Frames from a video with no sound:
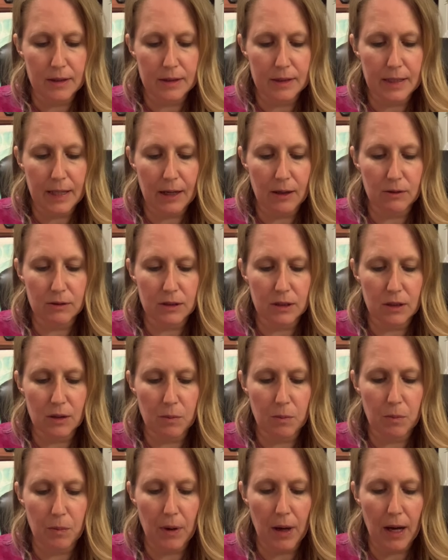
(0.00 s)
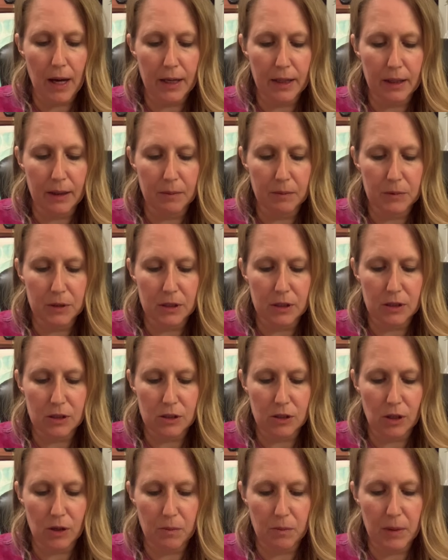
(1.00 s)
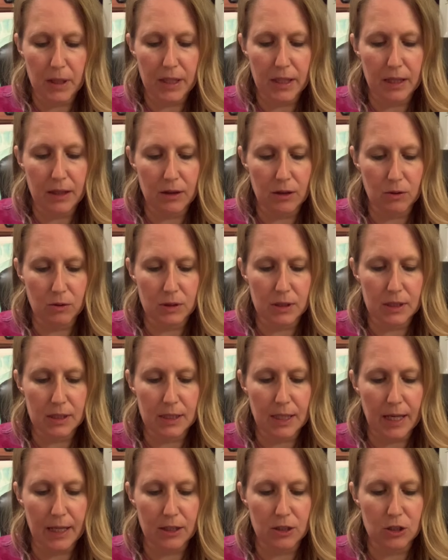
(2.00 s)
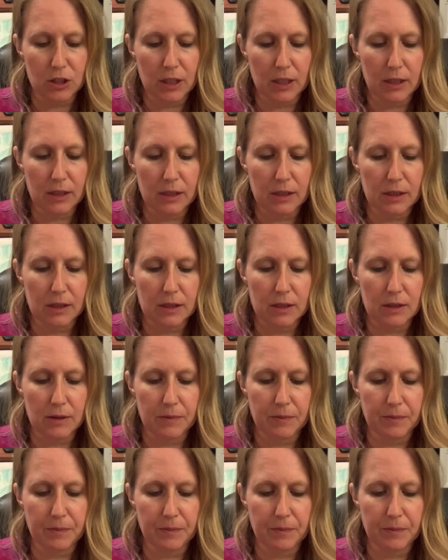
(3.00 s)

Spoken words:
down to the bottom to start making those sections.